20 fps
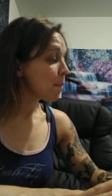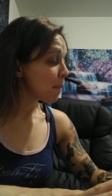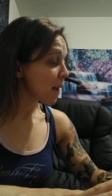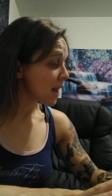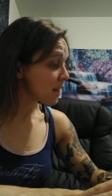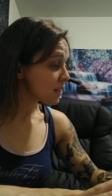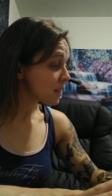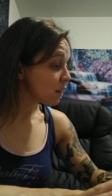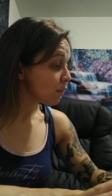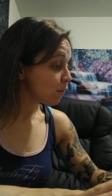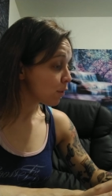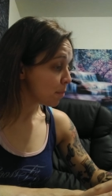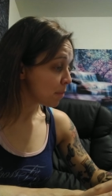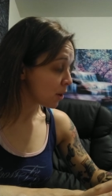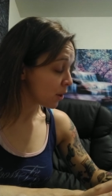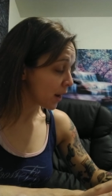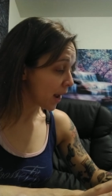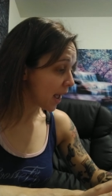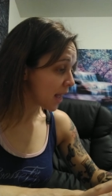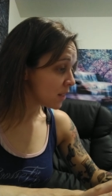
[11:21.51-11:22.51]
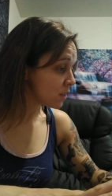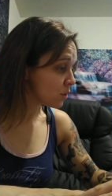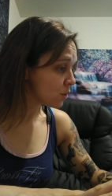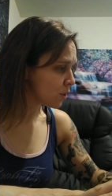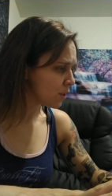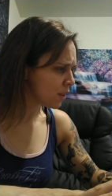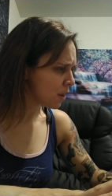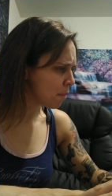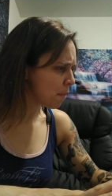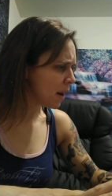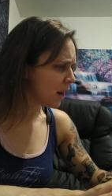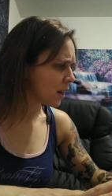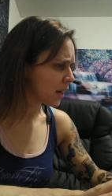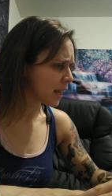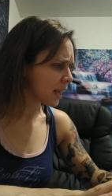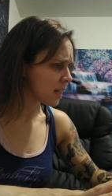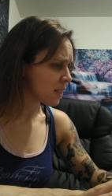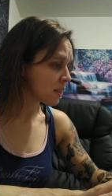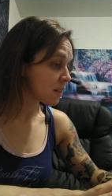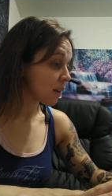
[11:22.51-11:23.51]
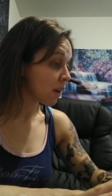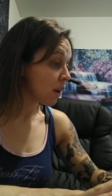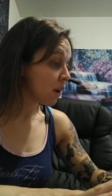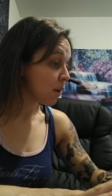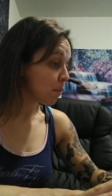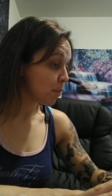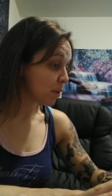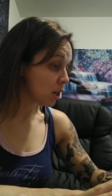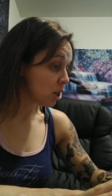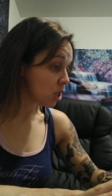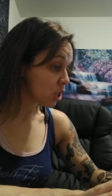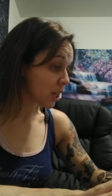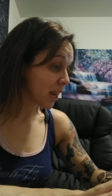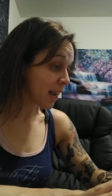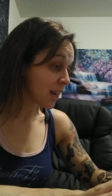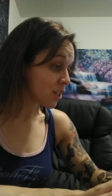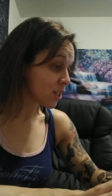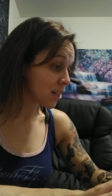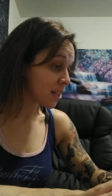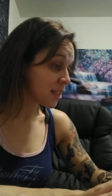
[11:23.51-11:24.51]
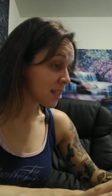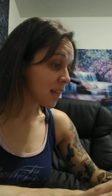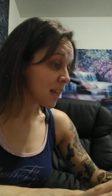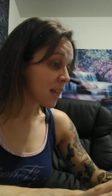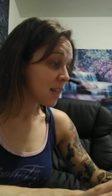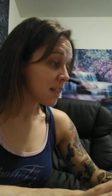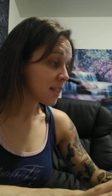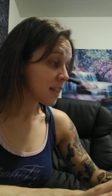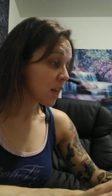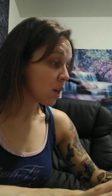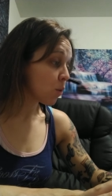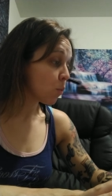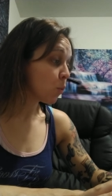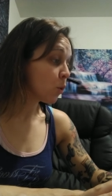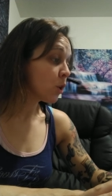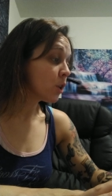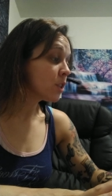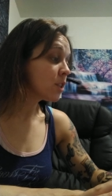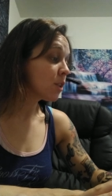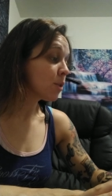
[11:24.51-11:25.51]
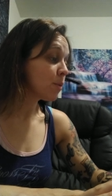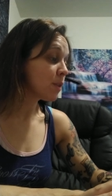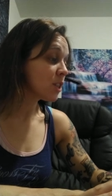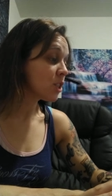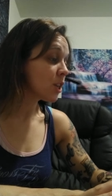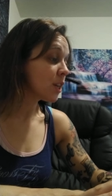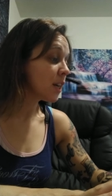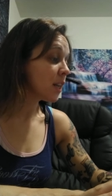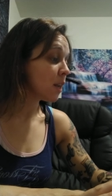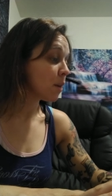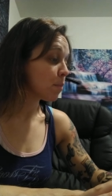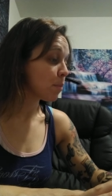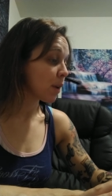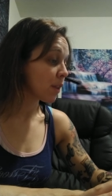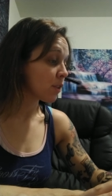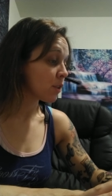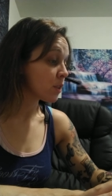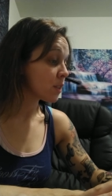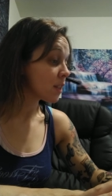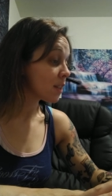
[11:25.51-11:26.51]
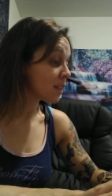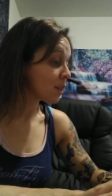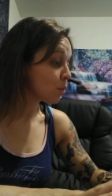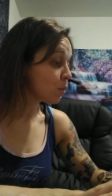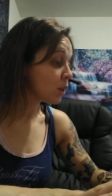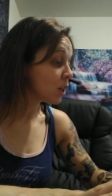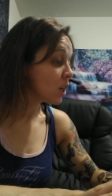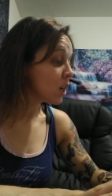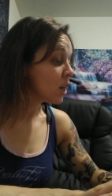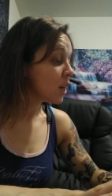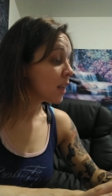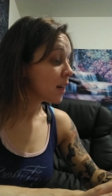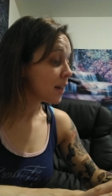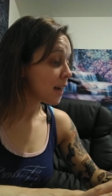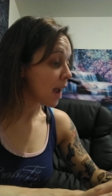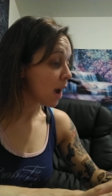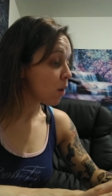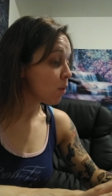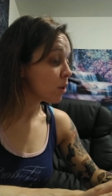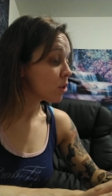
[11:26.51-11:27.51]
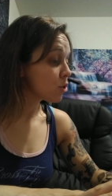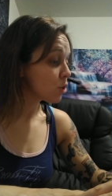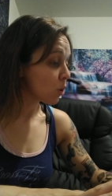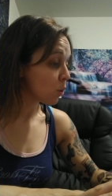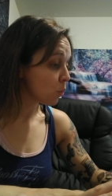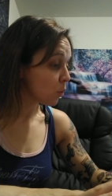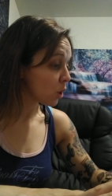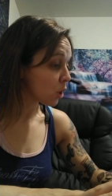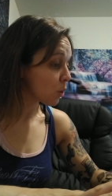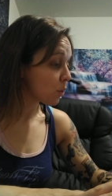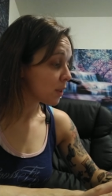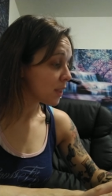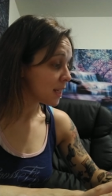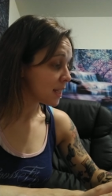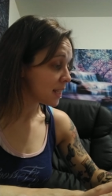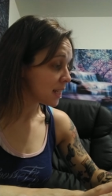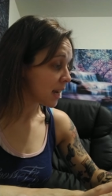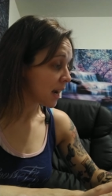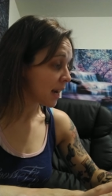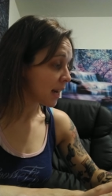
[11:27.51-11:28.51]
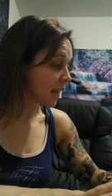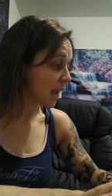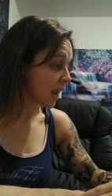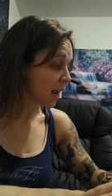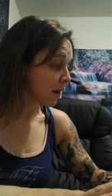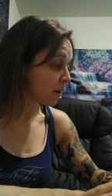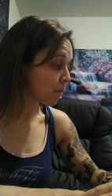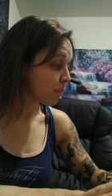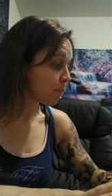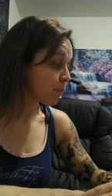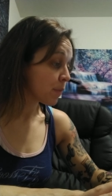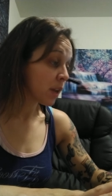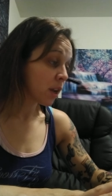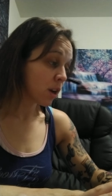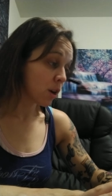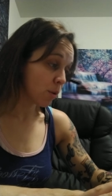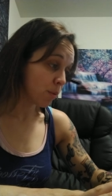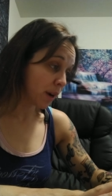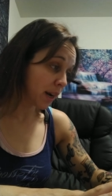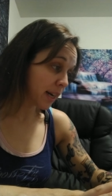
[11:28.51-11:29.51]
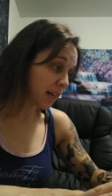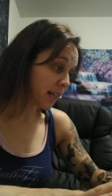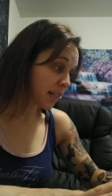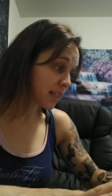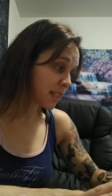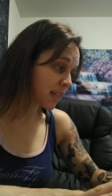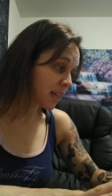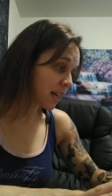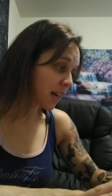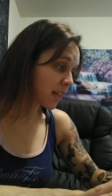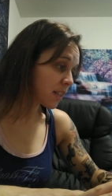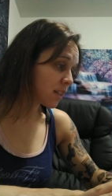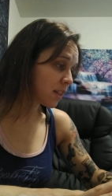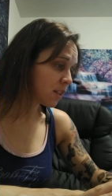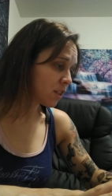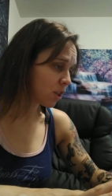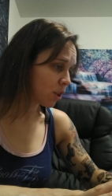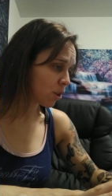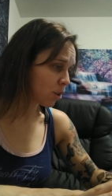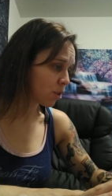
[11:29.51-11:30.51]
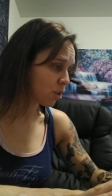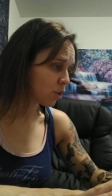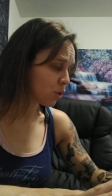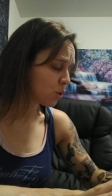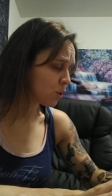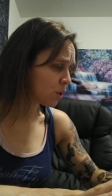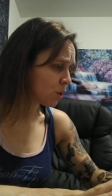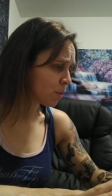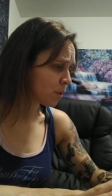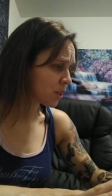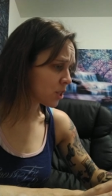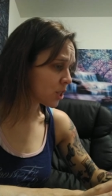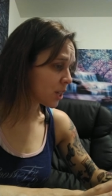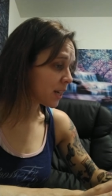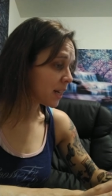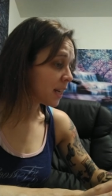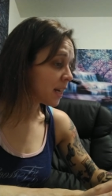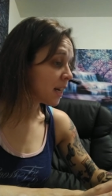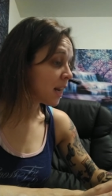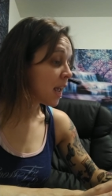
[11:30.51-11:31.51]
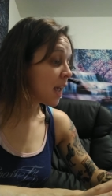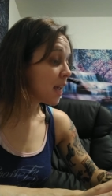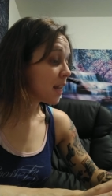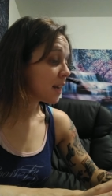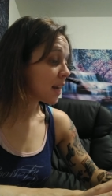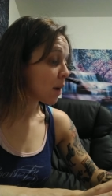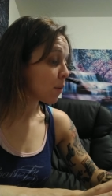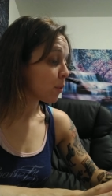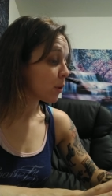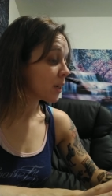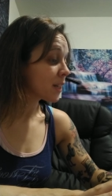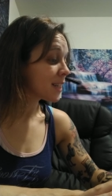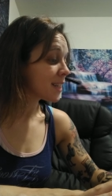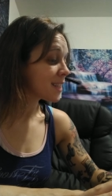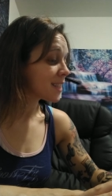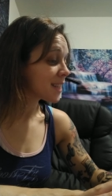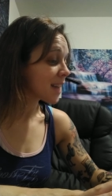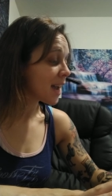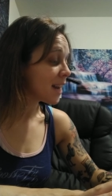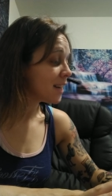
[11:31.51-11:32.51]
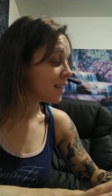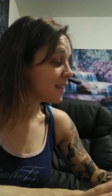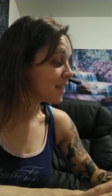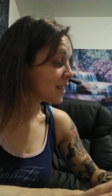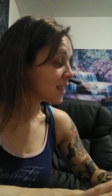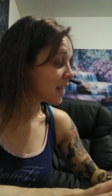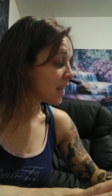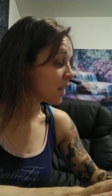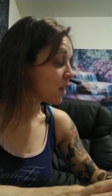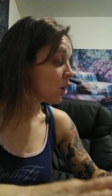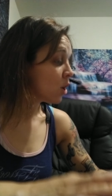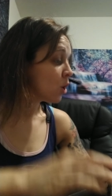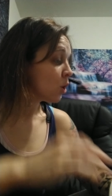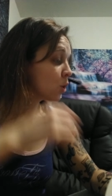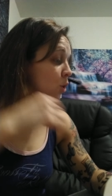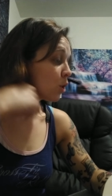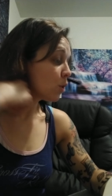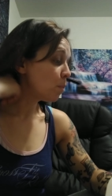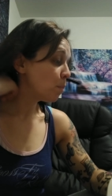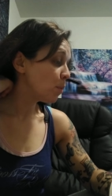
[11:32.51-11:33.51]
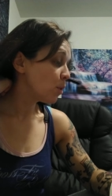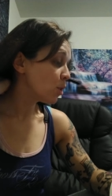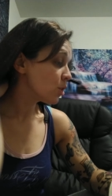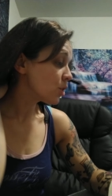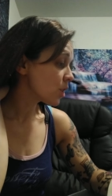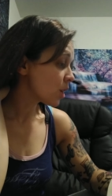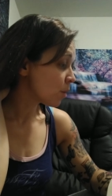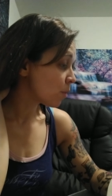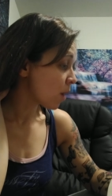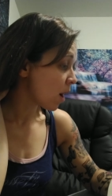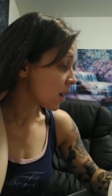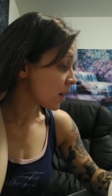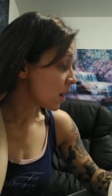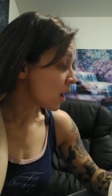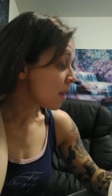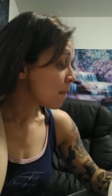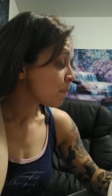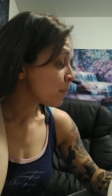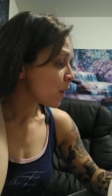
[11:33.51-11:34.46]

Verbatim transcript: passing from their hands to the Americans. British agents sent word to the Rashidian brothers that they would now show work with the CIA. Iranians connected to, to the Rashidian network decided that they could push Iran